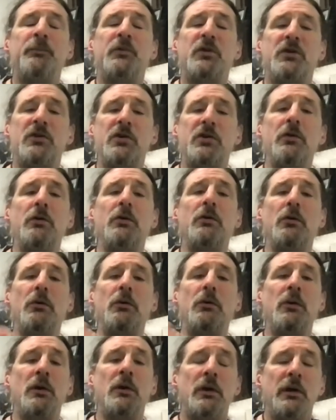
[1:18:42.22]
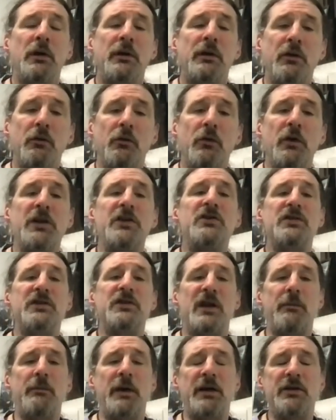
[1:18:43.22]
to the regions
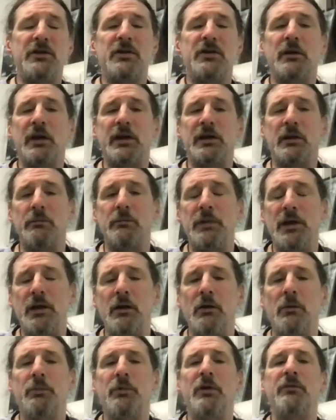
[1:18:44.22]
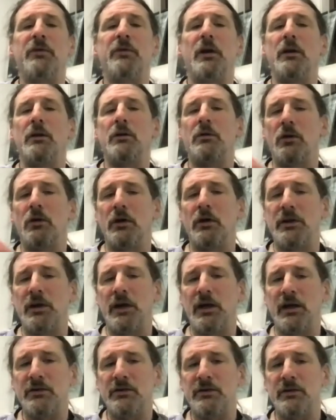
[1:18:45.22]
I mentioned, like the medial prefrontal
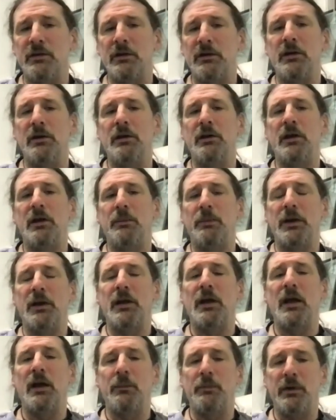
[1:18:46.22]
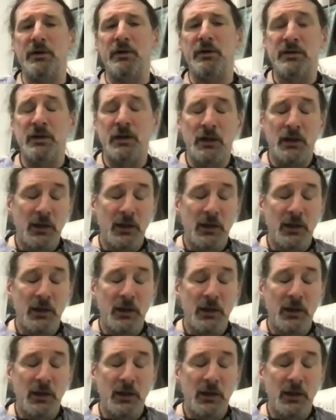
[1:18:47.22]
cortex, the hippocampus,